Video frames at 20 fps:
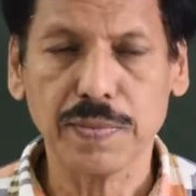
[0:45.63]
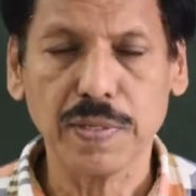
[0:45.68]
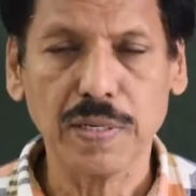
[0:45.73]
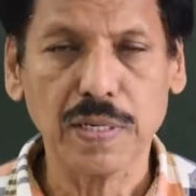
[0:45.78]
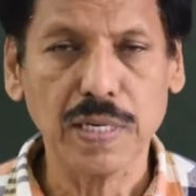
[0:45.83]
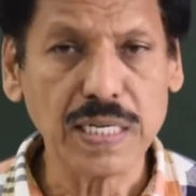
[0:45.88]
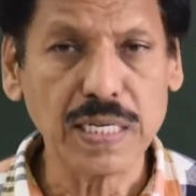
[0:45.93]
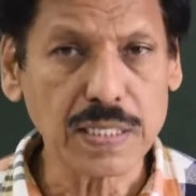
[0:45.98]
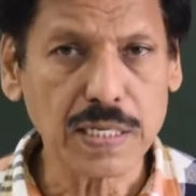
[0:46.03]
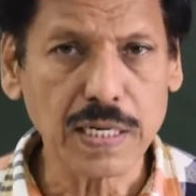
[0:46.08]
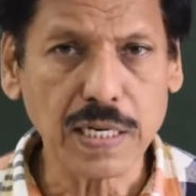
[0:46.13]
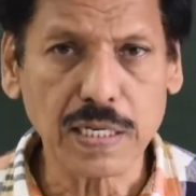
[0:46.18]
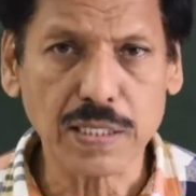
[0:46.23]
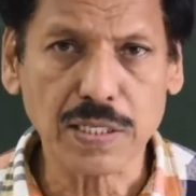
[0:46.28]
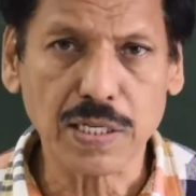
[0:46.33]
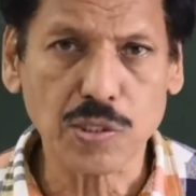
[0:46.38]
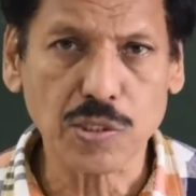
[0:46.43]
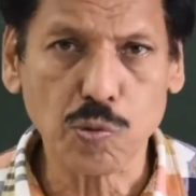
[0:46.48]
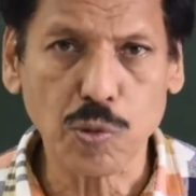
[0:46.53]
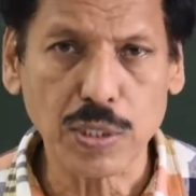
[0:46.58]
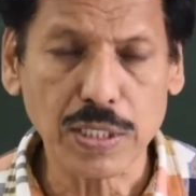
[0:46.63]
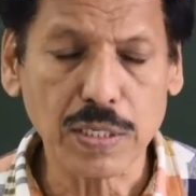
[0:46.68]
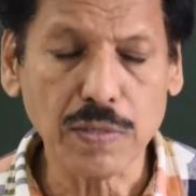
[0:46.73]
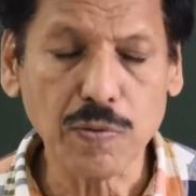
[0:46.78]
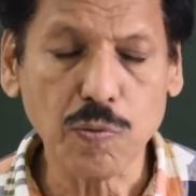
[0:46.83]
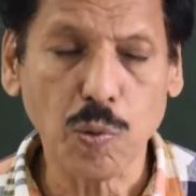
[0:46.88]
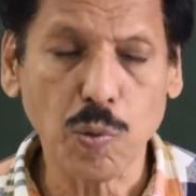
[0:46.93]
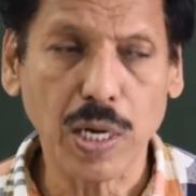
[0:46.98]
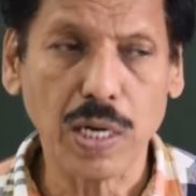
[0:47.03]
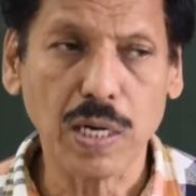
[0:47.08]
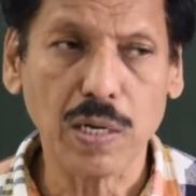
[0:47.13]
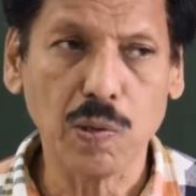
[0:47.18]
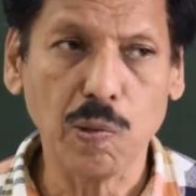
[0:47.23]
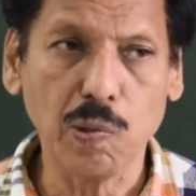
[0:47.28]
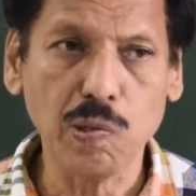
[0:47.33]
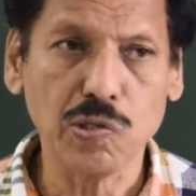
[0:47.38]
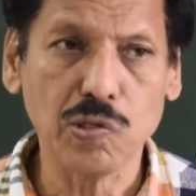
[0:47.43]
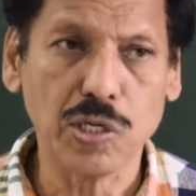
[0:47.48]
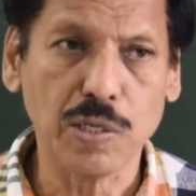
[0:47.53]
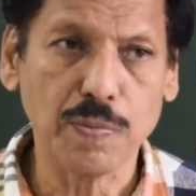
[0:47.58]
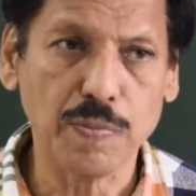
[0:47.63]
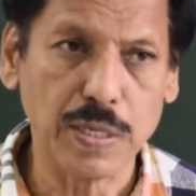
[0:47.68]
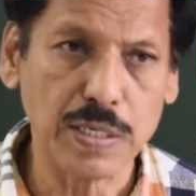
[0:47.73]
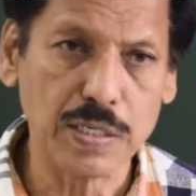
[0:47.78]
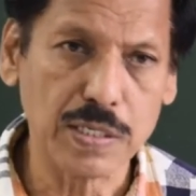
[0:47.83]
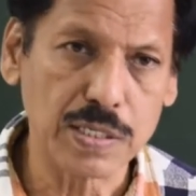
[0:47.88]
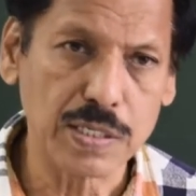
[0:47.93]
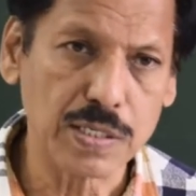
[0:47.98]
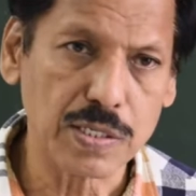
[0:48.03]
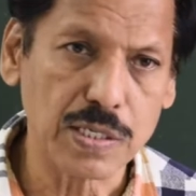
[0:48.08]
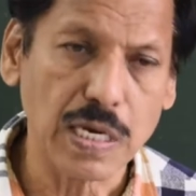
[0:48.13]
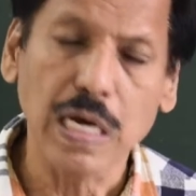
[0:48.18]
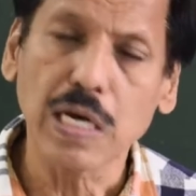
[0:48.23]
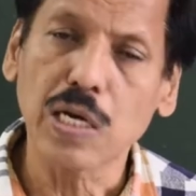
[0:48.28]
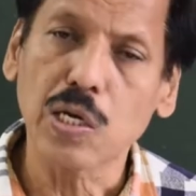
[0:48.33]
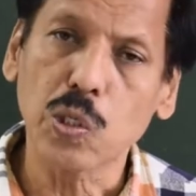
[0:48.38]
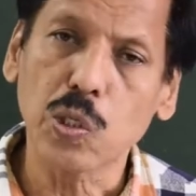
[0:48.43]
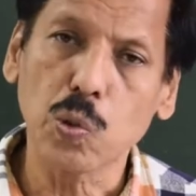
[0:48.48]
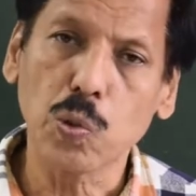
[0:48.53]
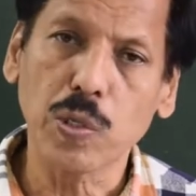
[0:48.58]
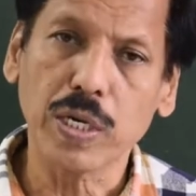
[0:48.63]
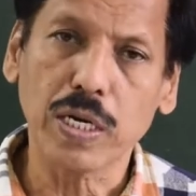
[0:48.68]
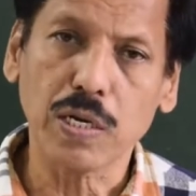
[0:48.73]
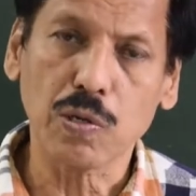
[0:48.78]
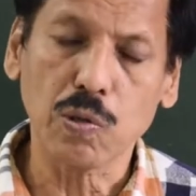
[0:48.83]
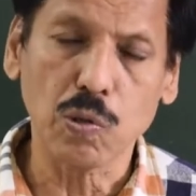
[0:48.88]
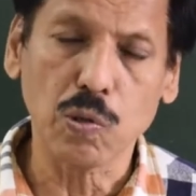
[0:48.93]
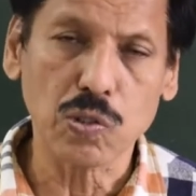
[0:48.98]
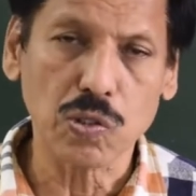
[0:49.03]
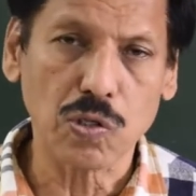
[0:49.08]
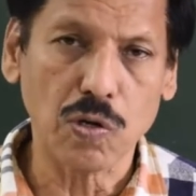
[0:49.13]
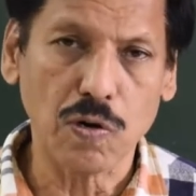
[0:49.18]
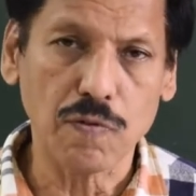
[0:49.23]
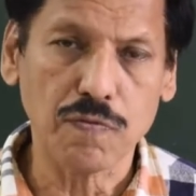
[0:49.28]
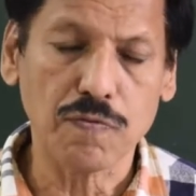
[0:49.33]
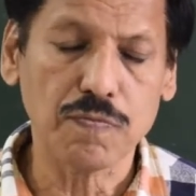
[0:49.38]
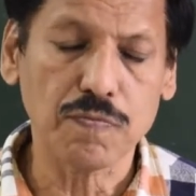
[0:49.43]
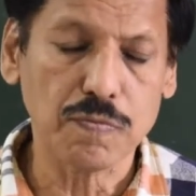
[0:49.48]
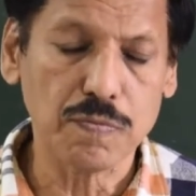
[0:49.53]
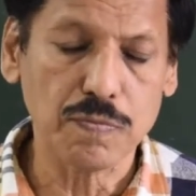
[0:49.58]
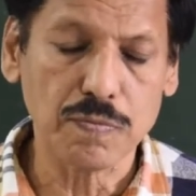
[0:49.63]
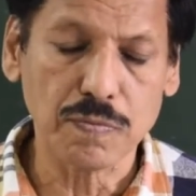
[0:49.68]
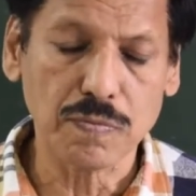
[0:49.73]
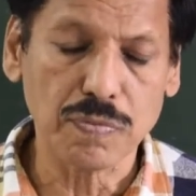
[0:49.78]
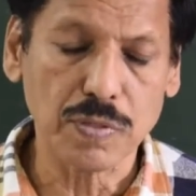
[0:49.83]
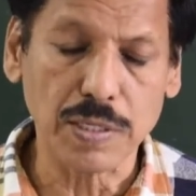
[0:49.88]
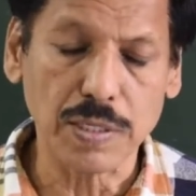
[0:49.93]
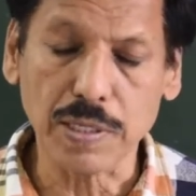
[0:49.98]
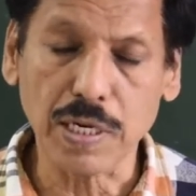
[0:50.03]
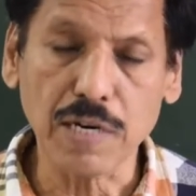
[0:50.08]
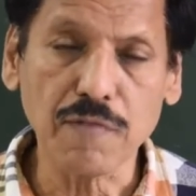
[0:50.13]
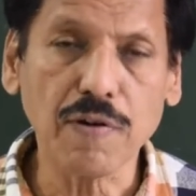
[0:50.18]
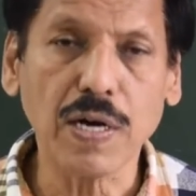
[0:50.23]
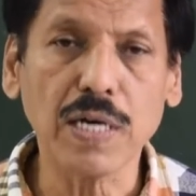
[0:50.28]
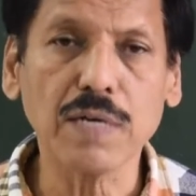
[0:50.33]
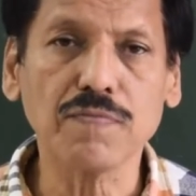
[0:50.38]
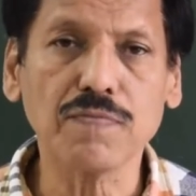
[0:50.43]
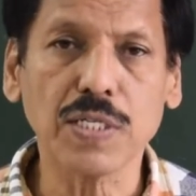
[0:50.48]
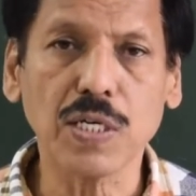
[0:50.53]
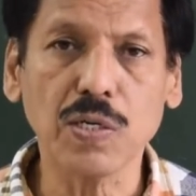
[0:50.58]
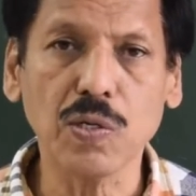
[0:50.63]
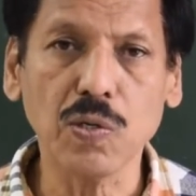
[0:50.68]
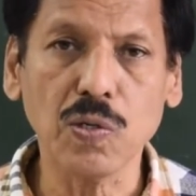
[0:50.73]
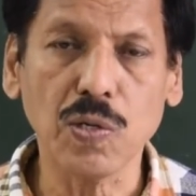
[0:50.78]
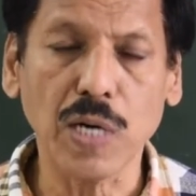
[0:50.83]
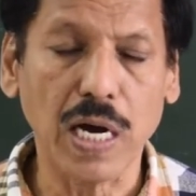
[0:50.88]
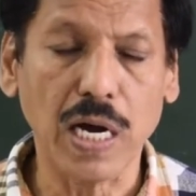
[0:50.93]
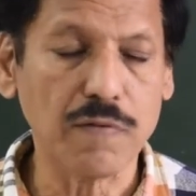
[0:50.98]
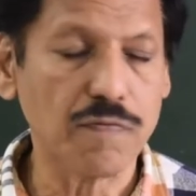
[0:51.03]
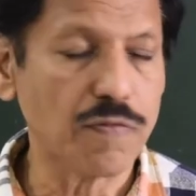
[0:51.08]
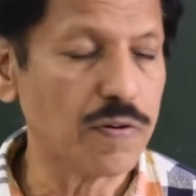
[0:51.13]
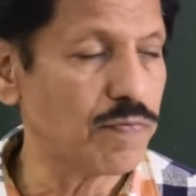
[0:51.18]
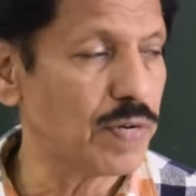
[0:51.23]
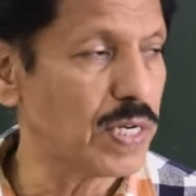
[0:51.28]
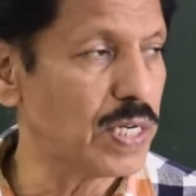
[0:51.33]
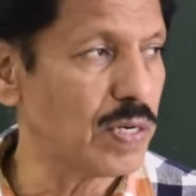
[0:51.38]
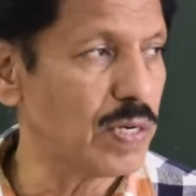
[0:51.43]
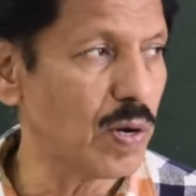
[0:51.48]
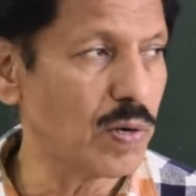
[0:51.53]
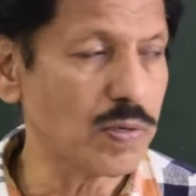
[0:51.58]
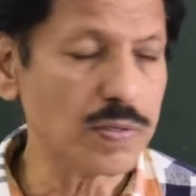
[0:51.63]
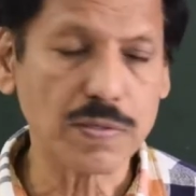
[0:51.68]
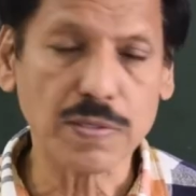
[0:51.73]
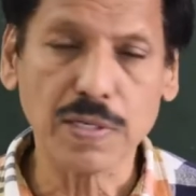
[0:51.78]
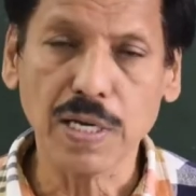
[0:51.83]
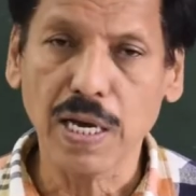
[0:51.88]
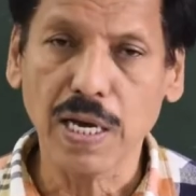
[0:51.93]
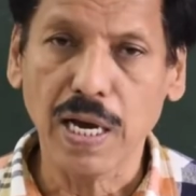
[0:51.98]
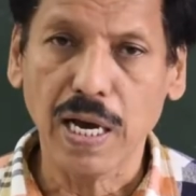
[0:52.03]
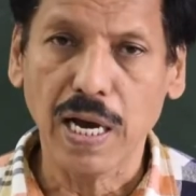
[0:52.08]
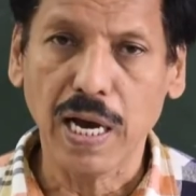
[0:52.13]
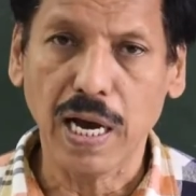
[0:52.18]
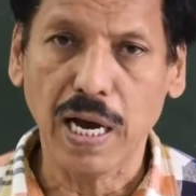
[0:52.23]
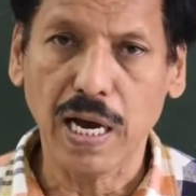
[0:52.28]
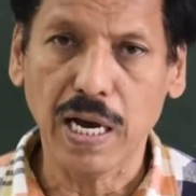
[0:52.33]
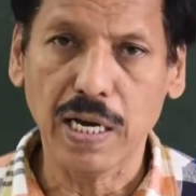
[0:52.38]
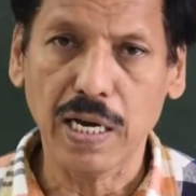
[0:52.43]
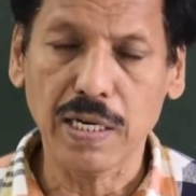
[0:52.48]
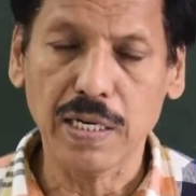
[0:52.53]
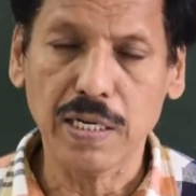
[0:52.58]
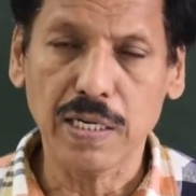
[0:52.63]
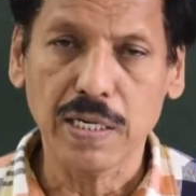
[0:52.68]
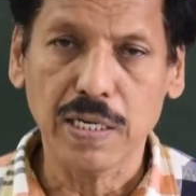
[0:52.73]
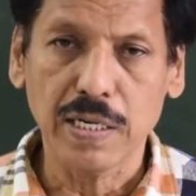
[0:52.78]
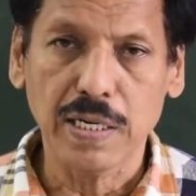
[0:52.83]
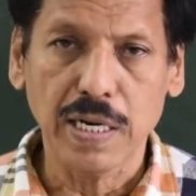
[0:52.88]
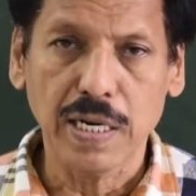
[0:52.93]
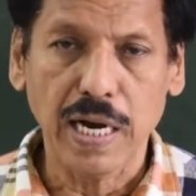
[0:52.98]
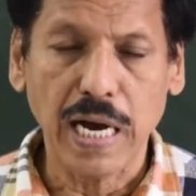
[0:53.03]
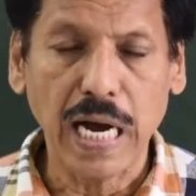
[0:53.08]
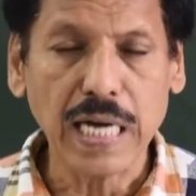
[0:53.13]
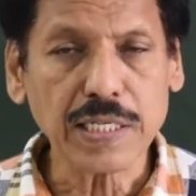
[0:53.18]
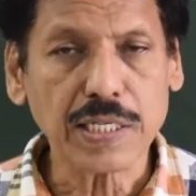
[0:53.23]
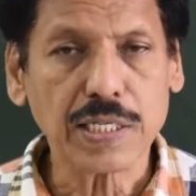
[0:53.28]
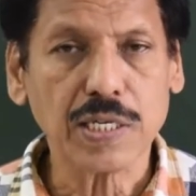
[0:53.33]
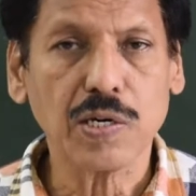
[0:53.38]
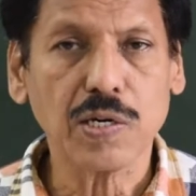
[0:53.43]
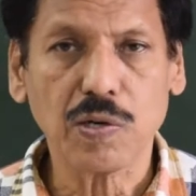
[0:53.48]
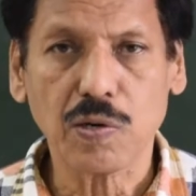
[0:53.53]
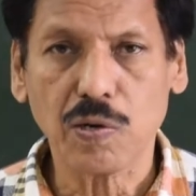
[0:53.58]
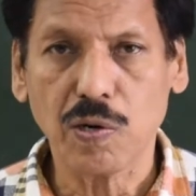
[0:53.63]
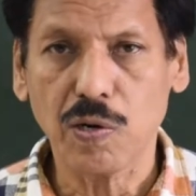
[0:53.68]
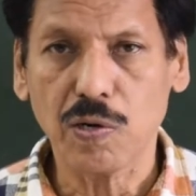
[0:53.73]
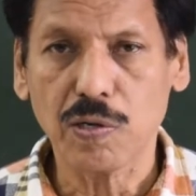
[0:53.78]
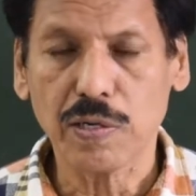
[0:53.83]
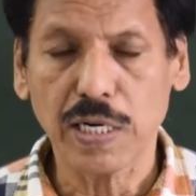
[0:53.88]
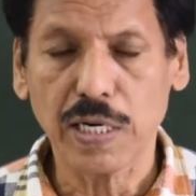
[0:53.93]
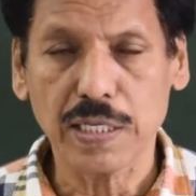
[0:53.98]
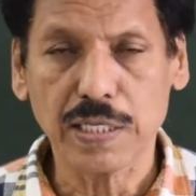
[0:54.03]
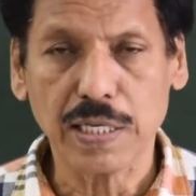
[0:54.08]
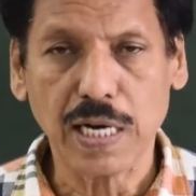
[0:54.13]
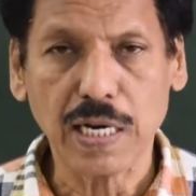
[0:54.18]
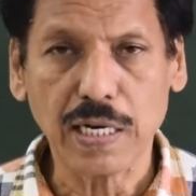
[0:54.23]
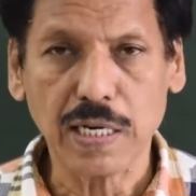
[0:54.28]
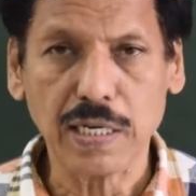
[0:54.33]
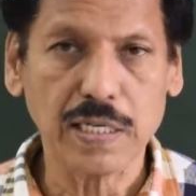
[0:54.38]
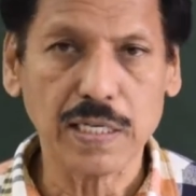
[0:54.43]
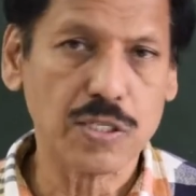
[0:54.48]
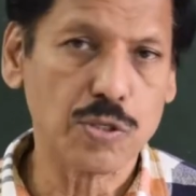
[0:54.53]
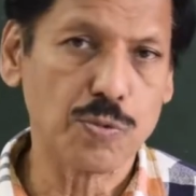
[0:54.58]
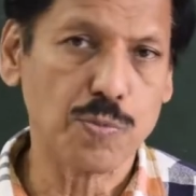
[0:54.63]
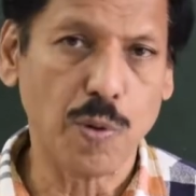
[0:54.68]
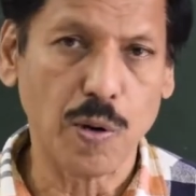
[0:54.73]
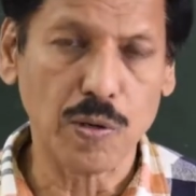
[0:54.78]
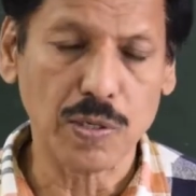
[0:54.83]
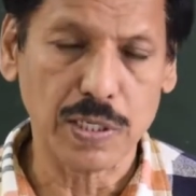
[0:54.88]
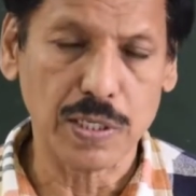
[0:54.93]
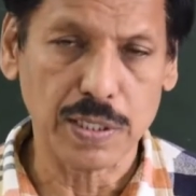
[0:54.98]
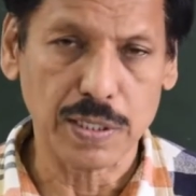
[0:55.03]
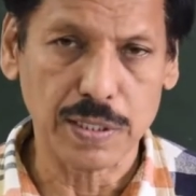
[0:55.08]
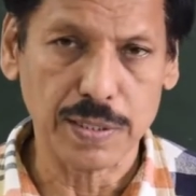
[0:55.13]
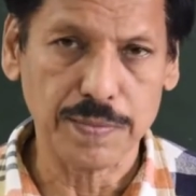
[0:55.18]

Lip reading: Let's take a situation where ownership is doing a course of say 350 at 15 knots, and at 10 o'clock a target is spotted.